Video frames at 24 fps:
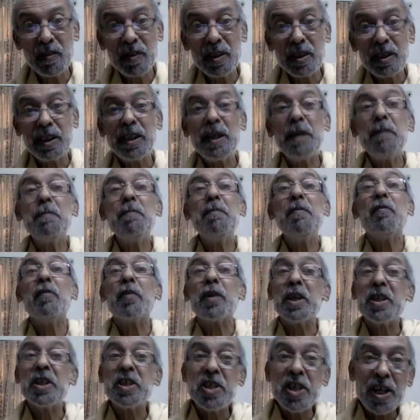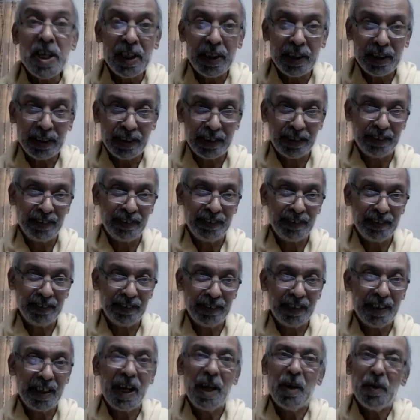kim vrajet
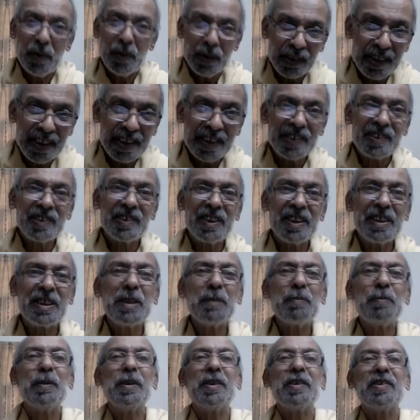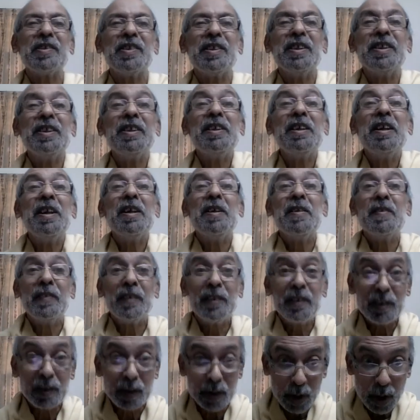how does such a person
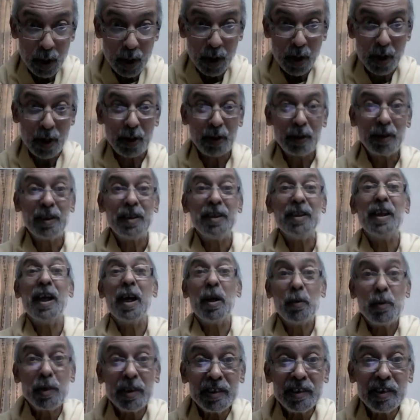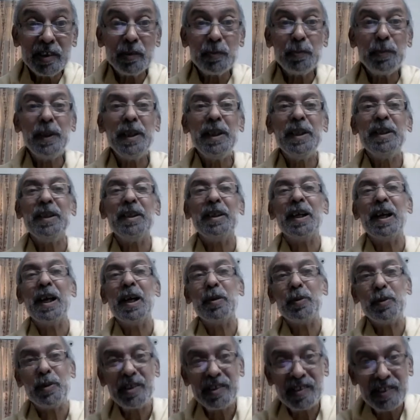talk how does he speak
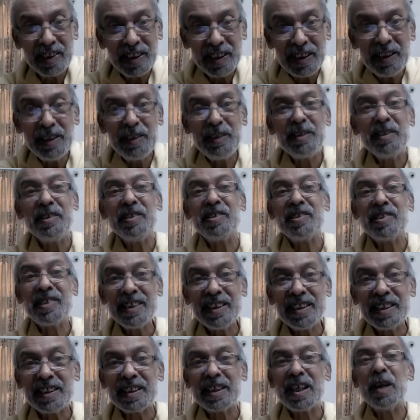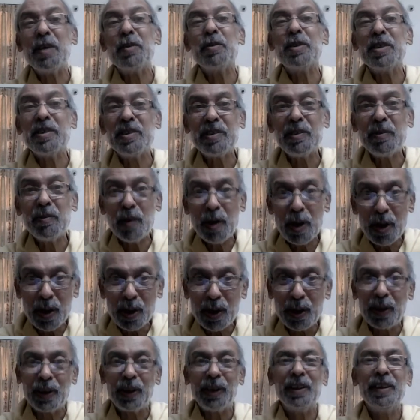how does he sit how does he
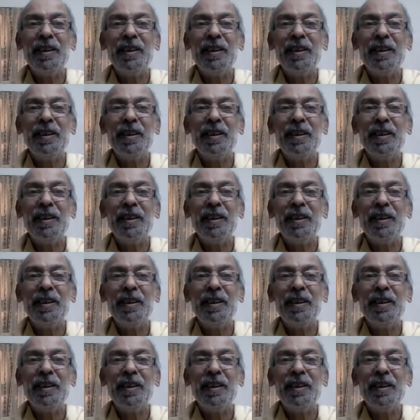walk